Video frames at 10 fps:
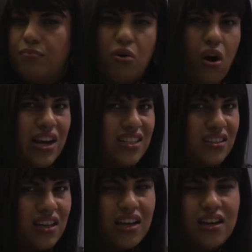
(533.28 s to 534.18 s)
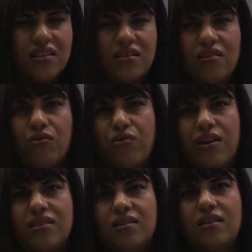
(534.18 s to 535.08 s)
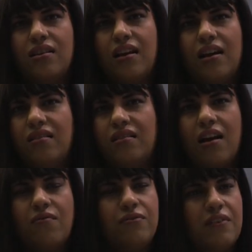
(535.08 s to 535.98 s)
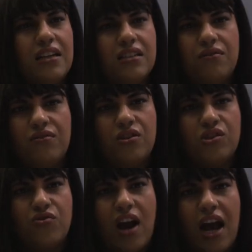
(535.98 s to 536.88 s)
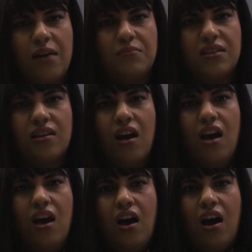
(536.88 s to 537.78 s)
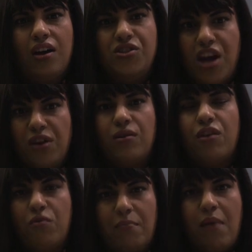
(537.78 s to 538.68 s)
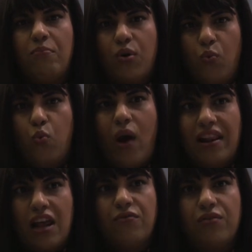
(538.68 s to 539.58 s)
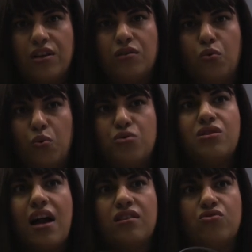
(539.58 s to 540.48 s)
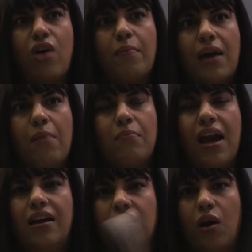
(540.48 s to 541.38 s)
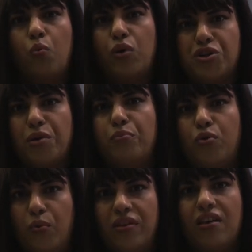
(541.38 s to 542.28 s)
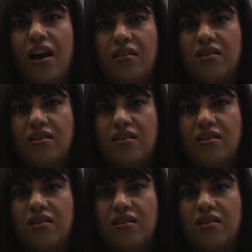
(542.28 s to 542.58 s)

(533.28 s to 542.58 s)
prices increasing in Fendi for the straps. I genuinely remember when they first launched that strap campaign, and I wish I bought one then,